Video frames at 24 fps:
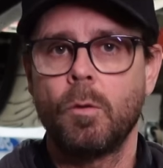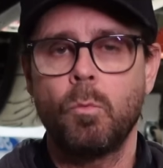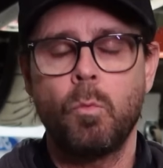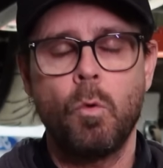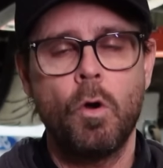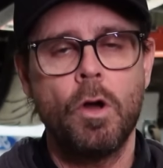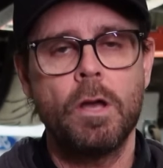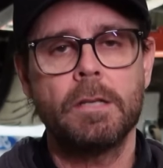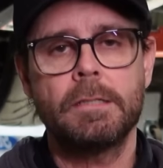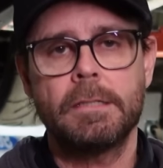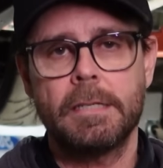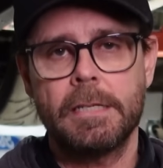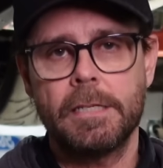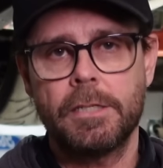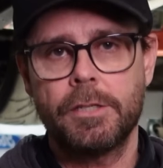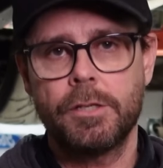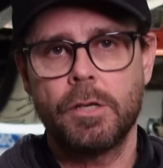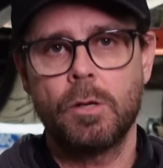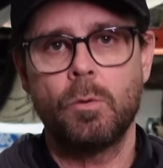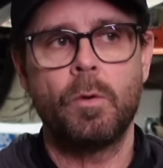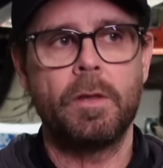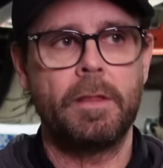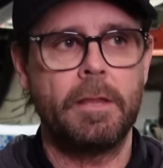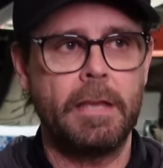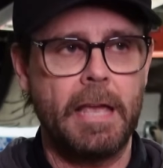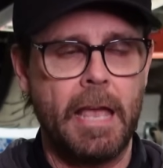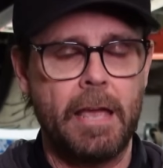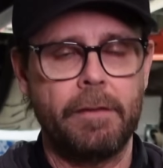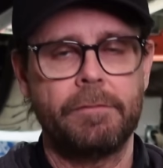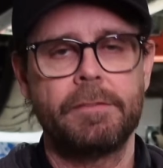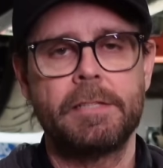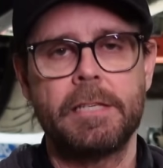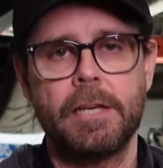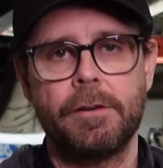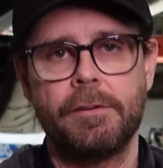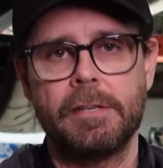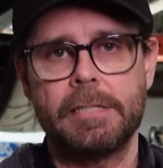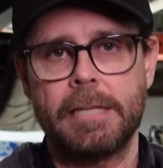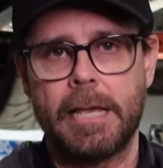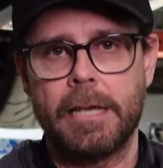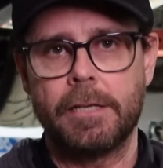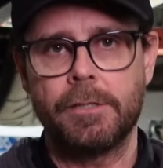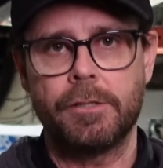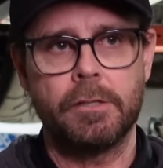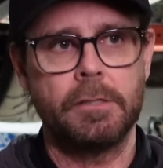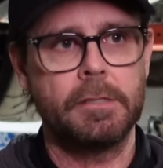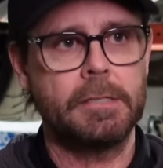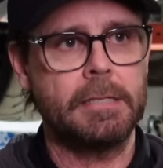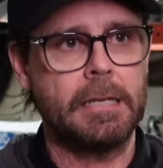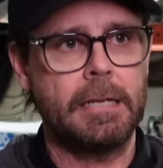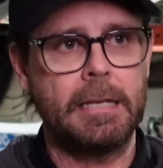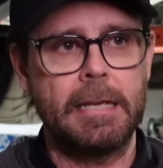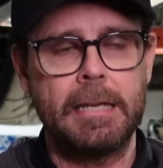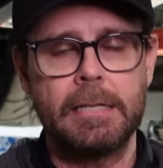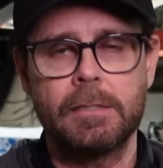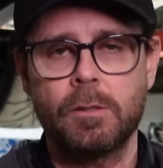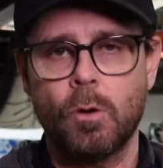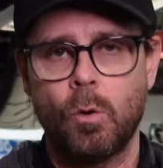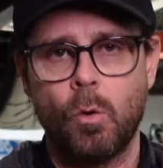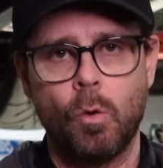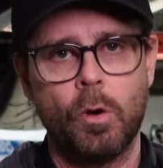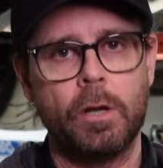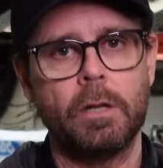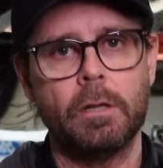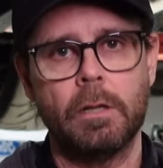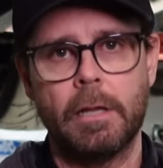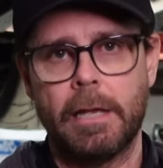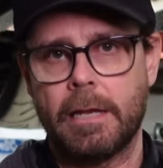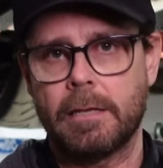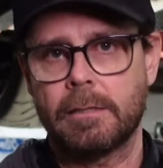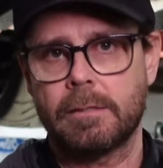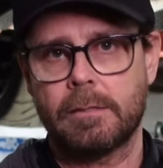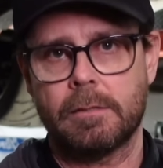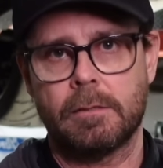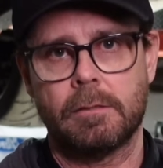worst issue with the F-series engines is oil leaks.